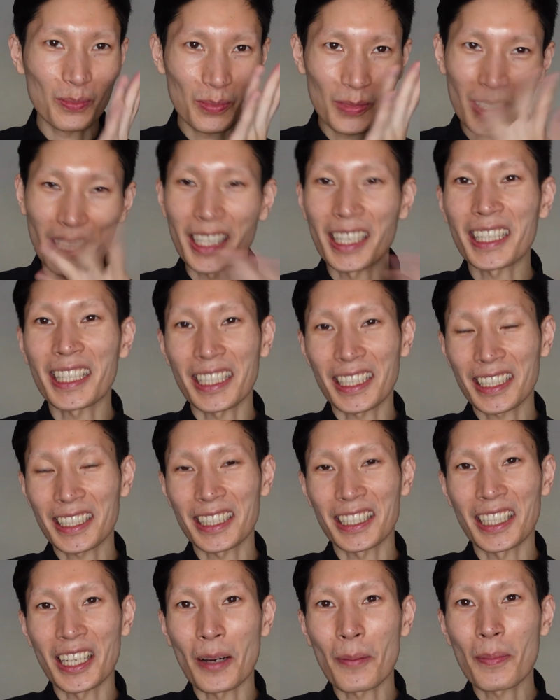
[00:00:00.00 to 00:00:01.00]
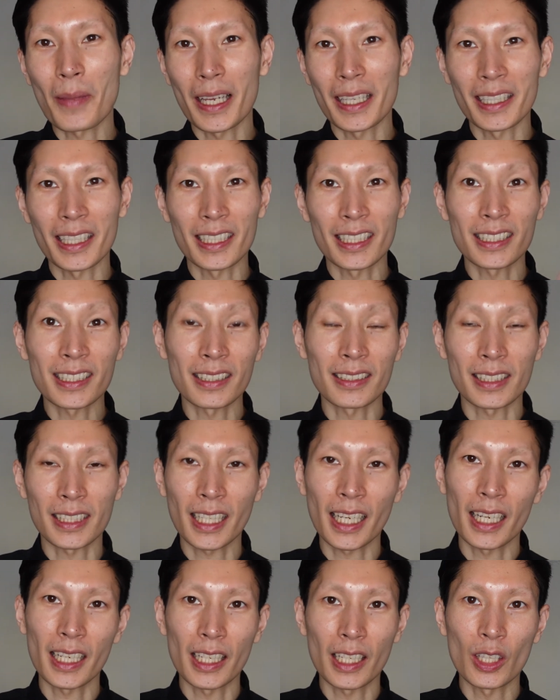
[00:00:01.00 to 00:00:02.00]
then I can clean up, and then it doesn't
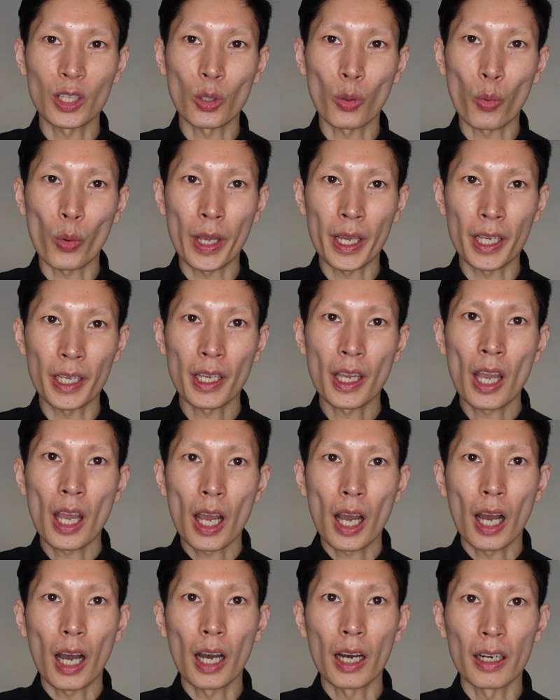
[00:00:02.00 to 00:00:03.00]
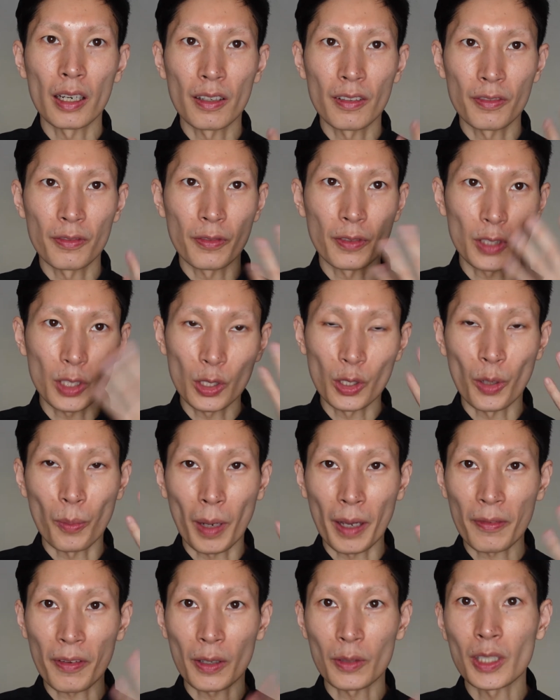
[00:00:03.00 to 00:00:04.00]
get in the way of, my
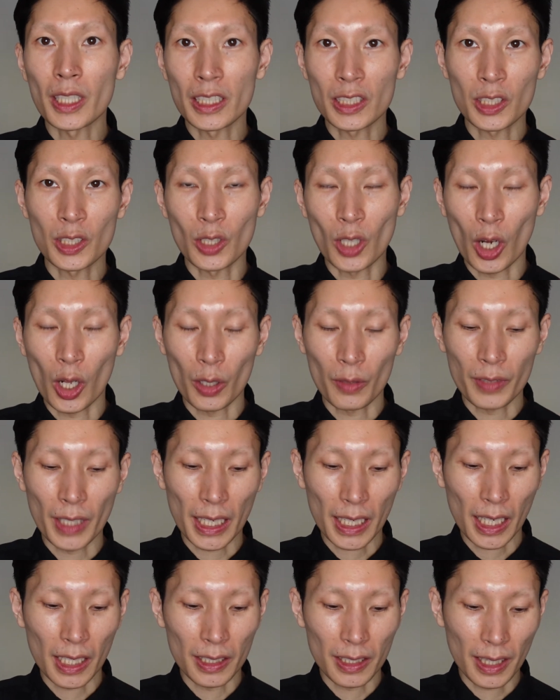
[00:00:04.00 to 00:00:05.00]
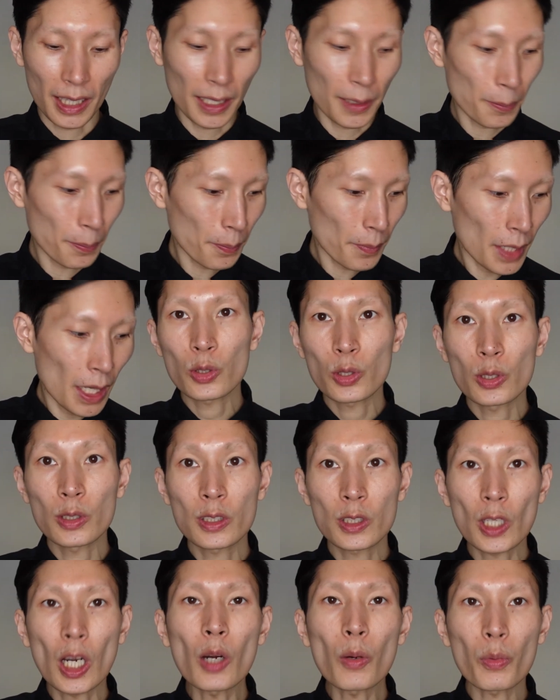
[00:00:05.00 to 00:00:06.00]
foundation, all of that kind of thing. To
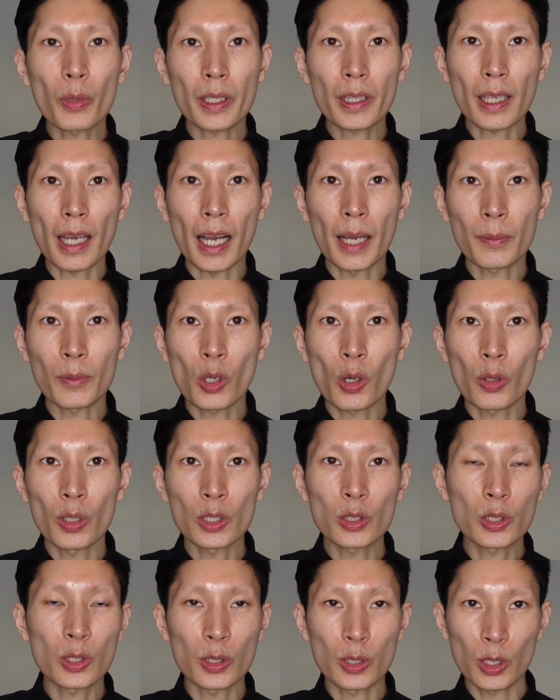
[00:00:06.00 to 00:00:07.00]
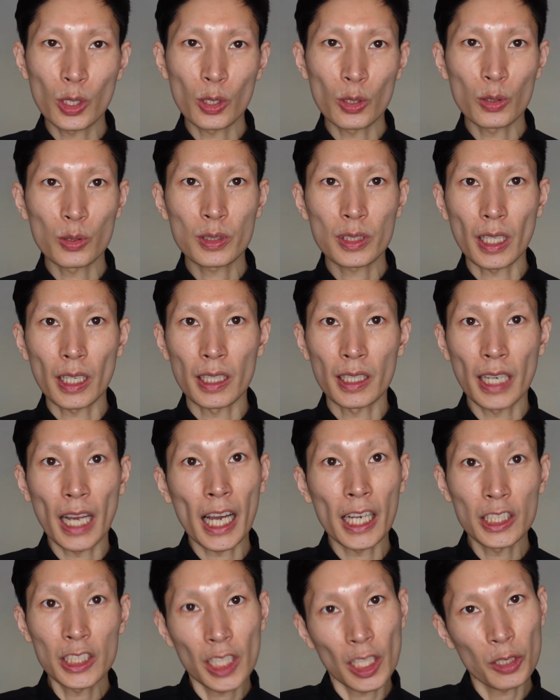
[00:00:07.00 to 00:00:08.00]
start with, I'm going to use an
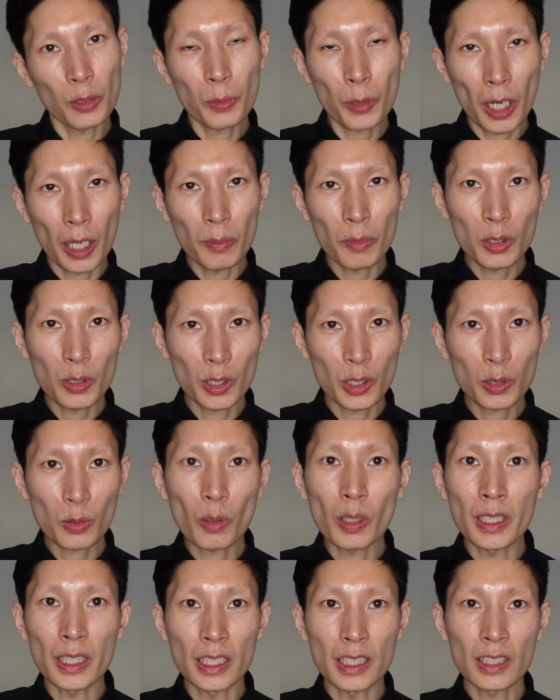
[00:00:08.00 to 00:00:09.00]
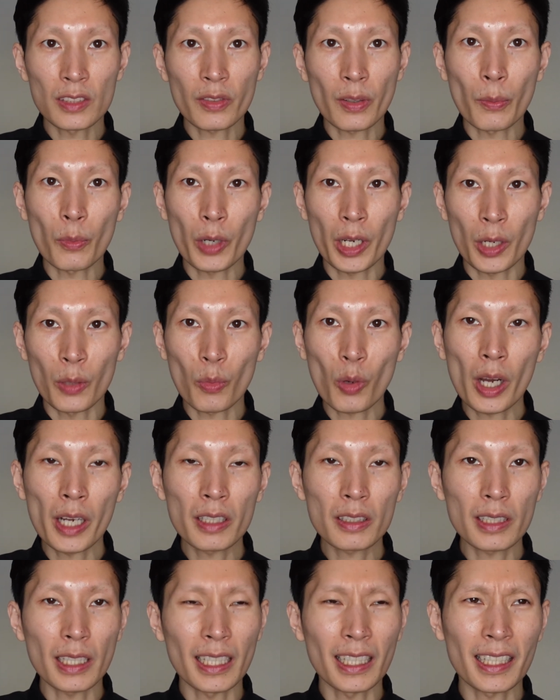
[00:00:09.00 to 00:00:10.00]
eyeshadow primer. This one is from Wet n
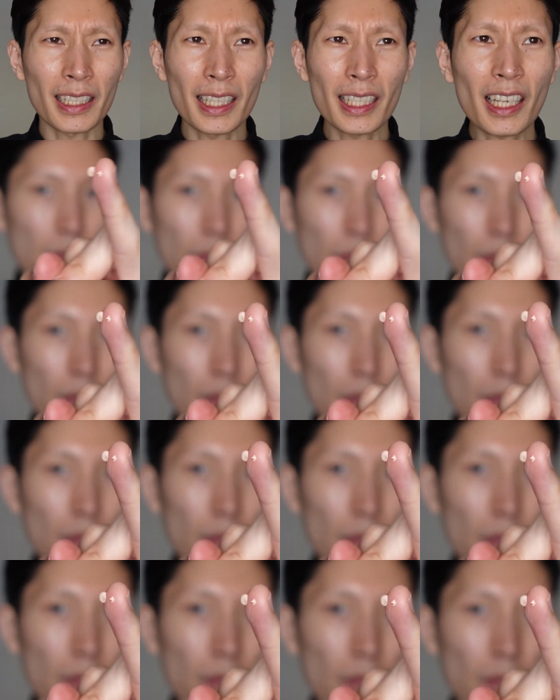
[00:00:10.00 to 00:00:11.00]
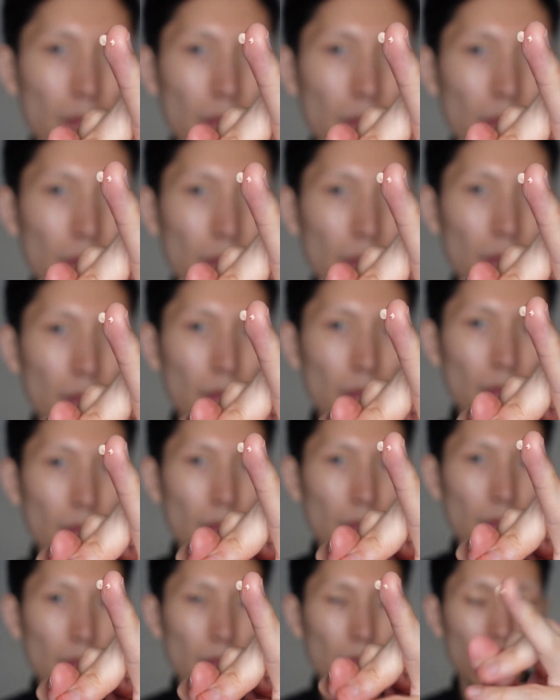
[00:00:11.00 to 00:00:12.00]
Wild, and I think I've mentioned this before in one of my
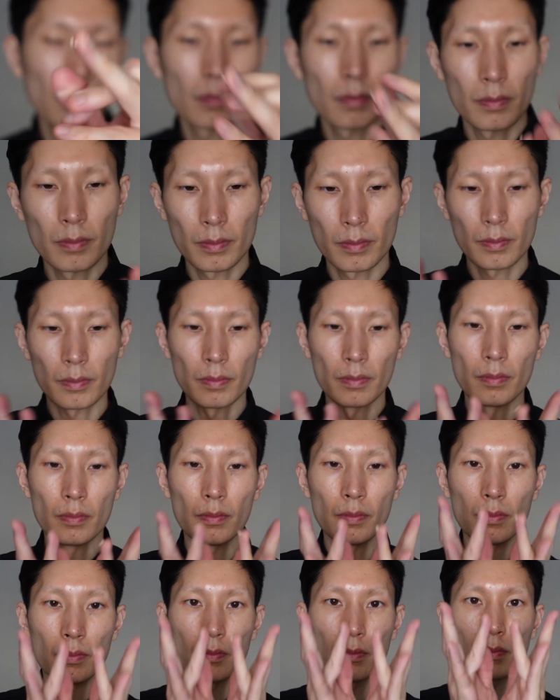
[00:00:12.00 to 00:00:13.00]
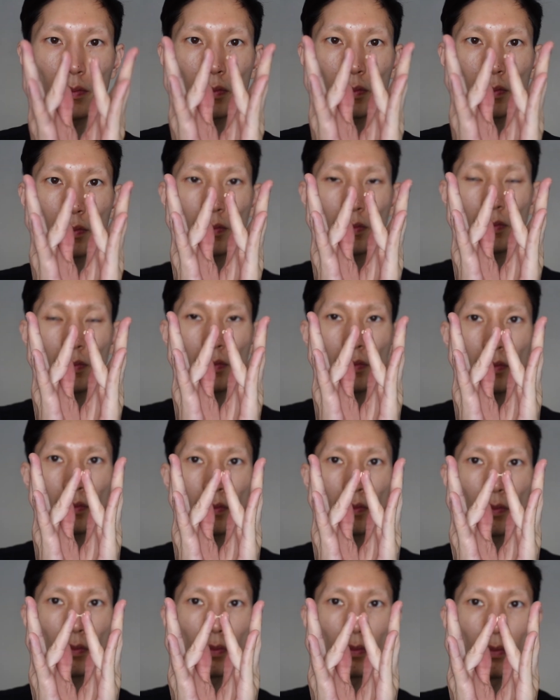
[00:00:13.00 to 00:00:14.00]
other videos, but my eyes eat
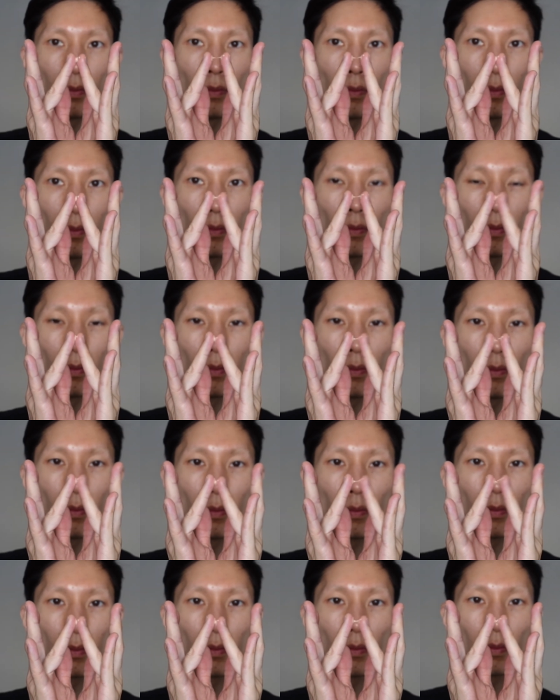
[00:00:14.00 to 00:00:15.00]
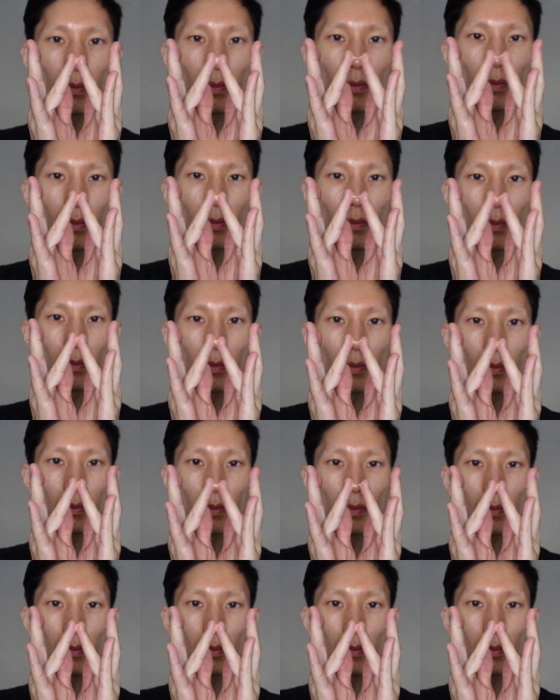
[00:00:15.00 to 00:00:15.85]
makeup for, breakfast,